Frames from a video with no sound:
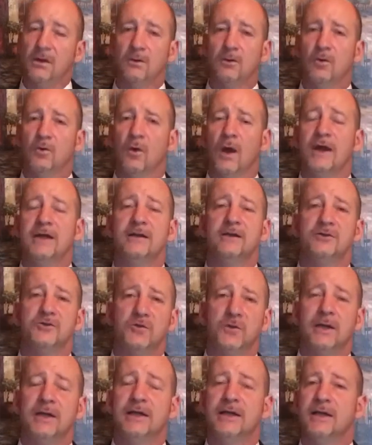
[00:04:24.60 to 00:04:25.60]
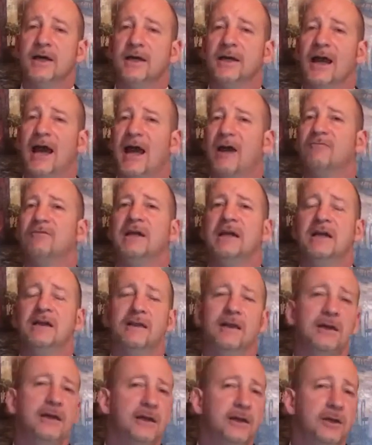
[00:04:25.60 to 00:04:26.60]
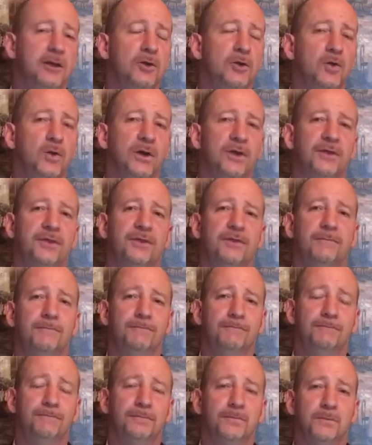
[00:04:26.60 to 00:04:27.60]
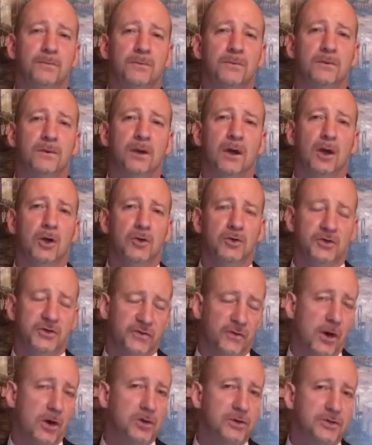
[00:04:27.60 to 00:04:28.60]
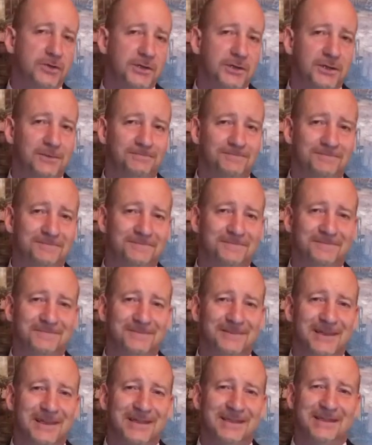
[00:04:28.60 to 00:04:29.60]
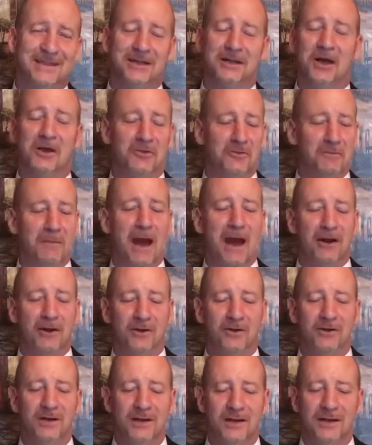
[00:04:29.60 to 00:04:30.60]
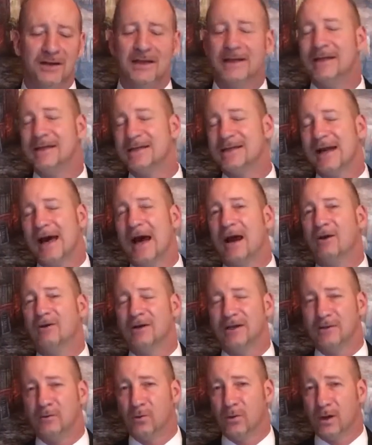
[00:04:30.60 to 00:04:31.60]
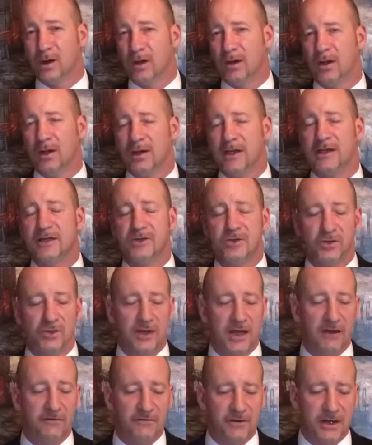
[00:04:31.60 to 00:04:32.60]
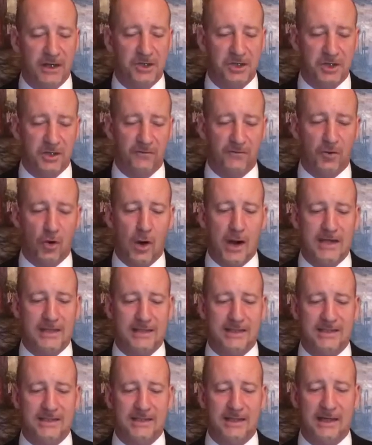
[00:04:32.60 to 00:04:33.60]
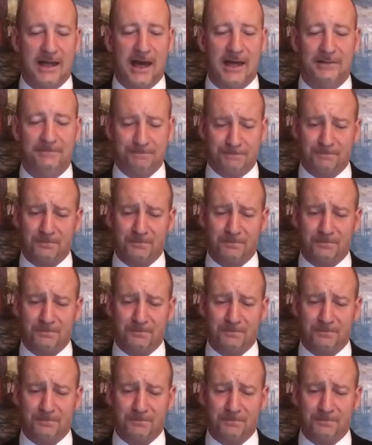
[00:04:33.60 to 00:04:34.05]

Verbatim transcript: Greatness really doesn't have anything to do with who's first. It's another matter entirely. We're going to look at your definition of greatness tonight.